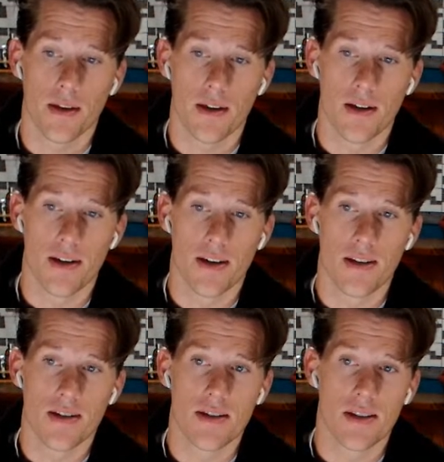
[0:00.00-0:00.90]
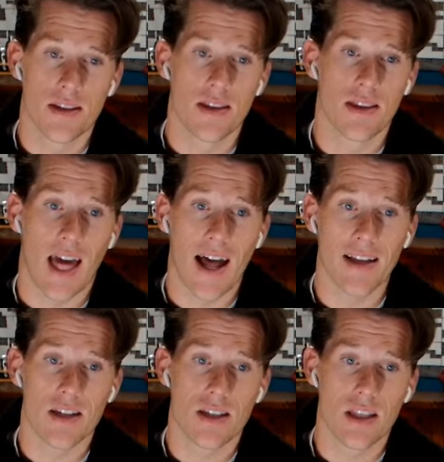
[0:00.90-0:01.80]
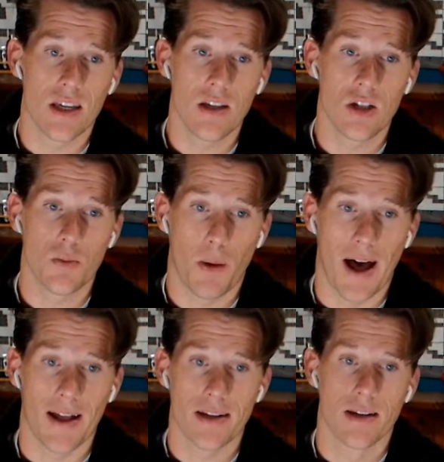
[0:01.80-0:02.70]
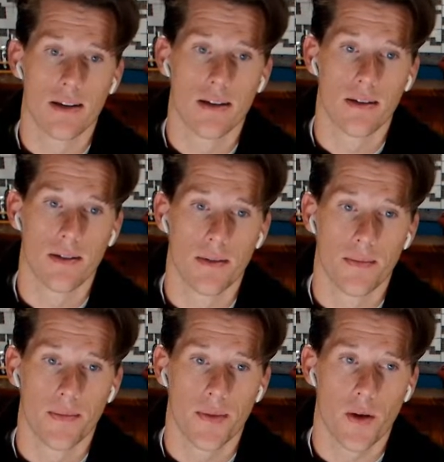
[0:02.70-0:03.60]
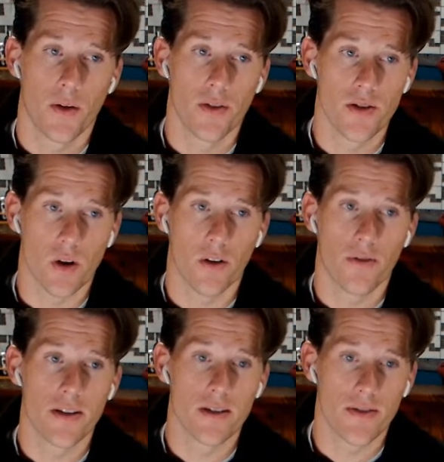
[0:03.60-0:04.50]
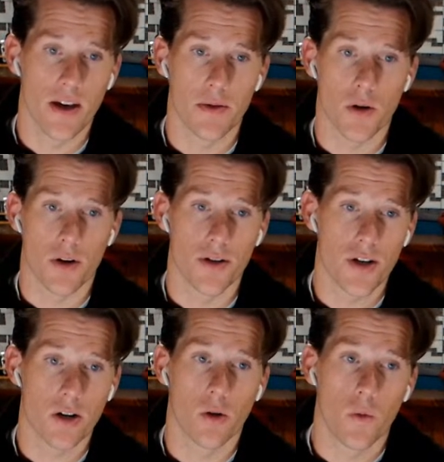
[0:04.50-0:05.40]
is the spot on this offensive depth chart in general.